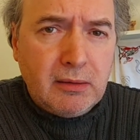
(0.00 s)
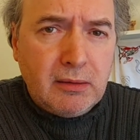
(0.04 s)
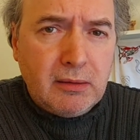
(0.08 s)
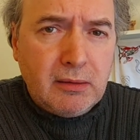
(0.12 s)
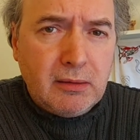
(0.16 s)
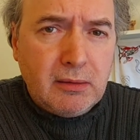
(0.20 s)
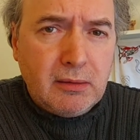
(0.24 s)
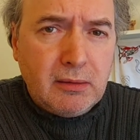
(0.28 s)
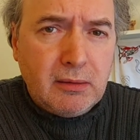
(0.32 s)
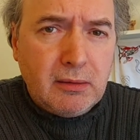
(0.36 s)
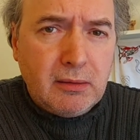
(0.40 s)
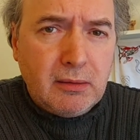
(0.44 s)

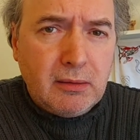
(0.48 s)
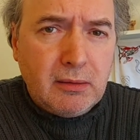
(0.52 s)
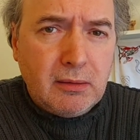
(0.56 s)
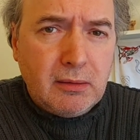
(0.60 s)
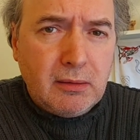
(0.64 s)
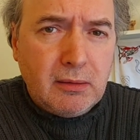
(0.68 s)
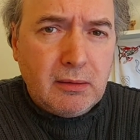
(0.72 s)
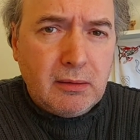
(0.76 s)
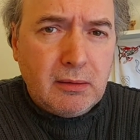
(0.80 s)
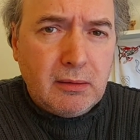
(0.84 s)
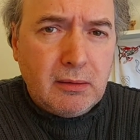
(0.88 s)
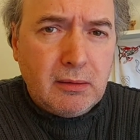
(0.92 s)

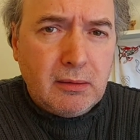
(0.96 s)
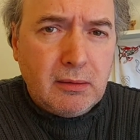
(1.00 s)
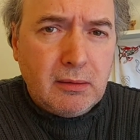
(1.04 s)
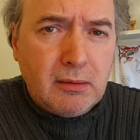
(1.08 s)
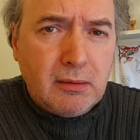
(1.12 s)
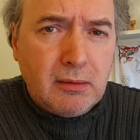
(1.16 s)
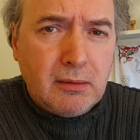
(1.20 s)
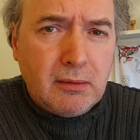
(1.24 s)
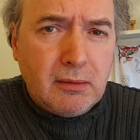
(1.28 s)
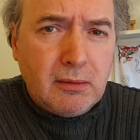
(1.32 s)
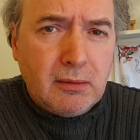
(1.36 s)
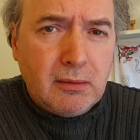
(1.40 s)

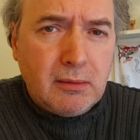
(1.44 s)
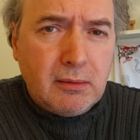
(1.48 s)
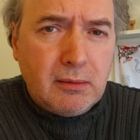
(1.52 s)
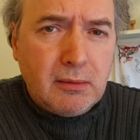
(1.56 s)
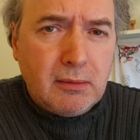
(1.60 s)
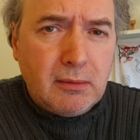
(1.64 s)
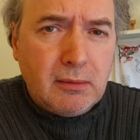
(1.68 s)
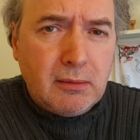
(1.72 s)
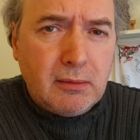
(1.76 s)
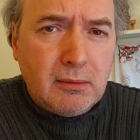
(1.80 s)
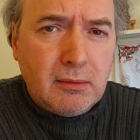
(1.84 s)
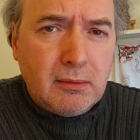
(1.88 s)

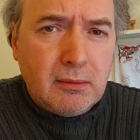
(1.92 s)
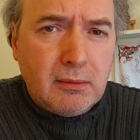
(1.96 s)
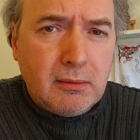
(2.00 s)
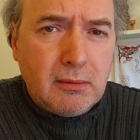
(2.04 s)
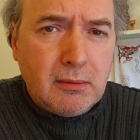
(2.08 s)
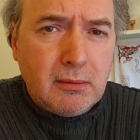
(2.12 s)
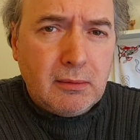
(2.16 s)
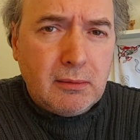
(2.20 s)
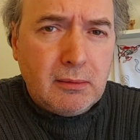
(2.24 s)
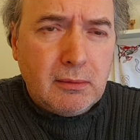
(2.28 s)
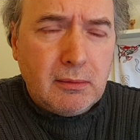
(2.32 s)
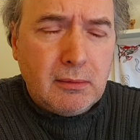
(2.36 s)

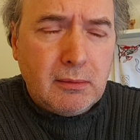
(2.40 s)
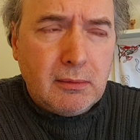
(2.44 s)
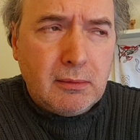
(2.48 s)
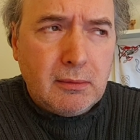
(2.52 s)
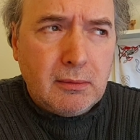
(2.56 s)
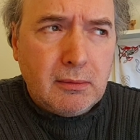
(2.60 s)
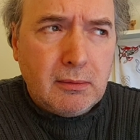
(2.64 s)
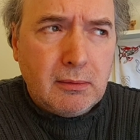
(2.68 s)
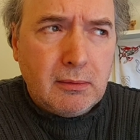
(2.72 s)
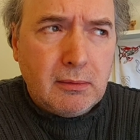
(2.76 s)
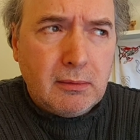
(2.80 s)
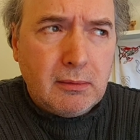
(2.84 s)

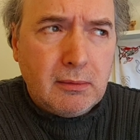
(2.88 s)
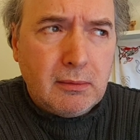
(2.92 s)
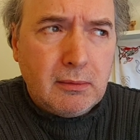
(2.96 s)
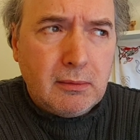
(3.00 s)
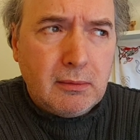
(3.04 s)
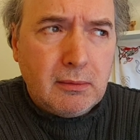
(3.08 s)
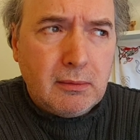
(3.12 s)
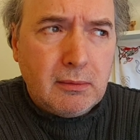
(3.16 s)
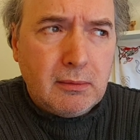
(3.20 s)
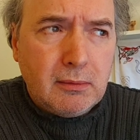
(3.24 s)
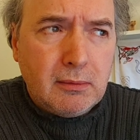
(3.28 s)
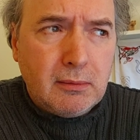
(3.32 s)

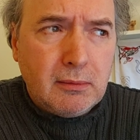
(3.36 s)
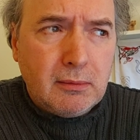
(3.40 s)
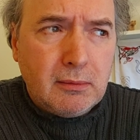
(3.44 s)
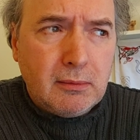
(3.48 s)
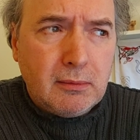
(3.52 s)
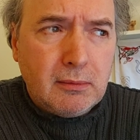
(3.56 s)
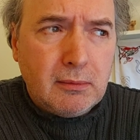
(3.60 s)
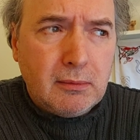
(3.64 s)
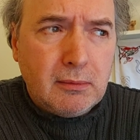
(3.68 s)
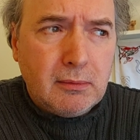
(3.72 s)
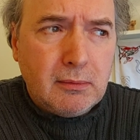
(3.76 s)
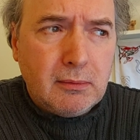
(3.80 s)

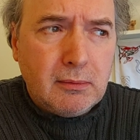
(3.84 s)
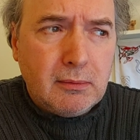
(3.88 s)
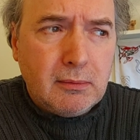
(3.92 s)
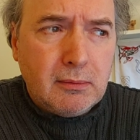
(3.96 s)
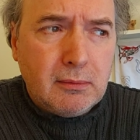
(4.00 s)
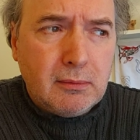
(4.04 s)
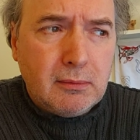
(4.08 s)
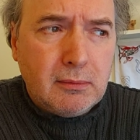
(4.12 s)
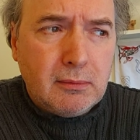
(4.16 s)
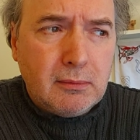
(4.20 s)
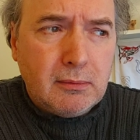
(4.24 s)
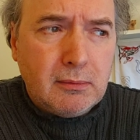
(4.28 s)

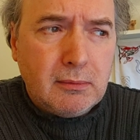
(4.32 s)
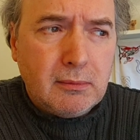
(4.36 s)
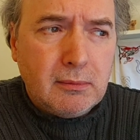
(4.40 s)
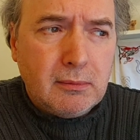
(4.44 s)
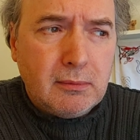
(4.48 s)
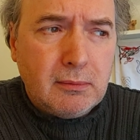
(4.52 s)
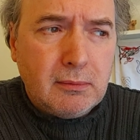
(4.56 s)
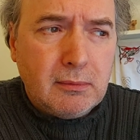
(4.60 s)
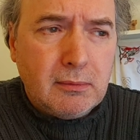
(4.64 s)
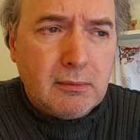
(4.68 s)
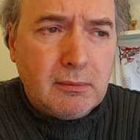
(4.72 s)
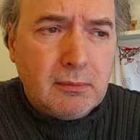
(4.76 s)

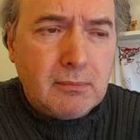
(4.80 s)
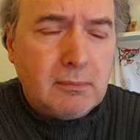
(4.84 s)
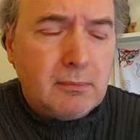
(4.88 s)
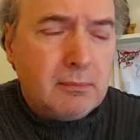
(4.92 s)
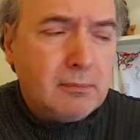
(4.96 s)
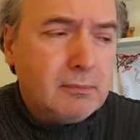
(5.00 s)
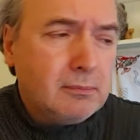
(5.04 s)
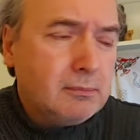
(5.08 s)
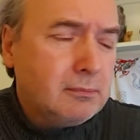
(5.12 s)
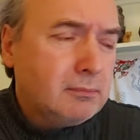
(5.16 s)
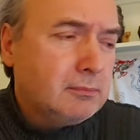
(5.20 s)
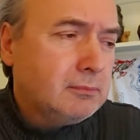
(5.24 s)

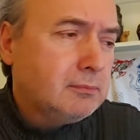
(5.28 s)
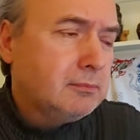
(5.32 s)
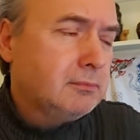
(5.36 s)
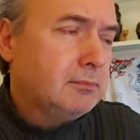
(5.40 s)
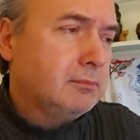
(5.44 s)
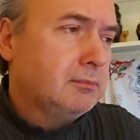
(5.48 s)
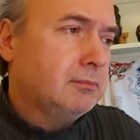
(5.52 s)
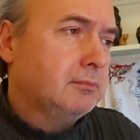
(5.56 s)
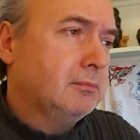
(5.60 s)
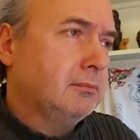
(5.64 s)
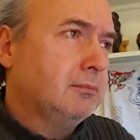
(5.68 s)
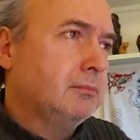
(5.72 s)

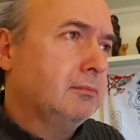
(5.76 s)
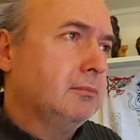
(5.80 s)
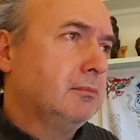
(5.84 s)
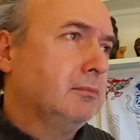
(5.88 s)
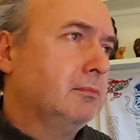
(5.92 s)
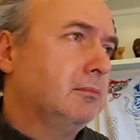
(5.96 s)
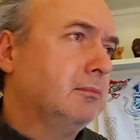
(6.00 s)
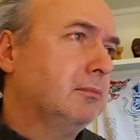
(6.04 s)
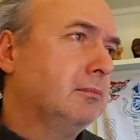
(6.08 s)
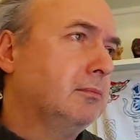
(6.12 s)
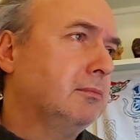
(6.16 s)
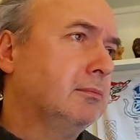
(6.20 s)

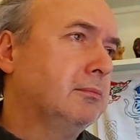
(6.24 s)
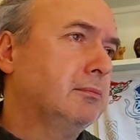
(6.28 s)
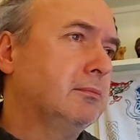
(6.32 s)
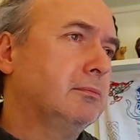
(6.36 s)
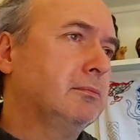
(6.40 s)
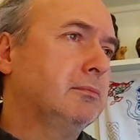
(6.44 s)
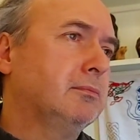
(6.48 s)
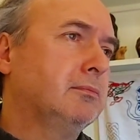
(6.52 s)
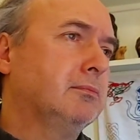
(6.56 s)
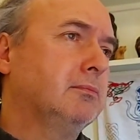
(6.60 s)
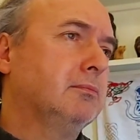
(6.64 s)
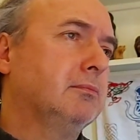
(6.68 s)

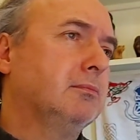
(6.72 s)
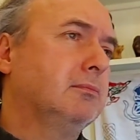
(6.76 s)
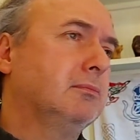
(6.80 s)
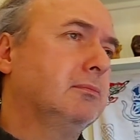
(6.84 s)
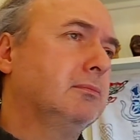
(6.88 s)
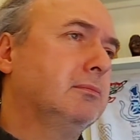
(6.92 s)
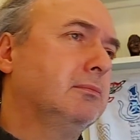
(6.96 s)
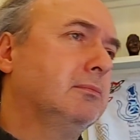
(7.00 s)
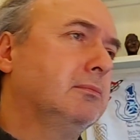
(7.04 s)
No one is speaking in this clip.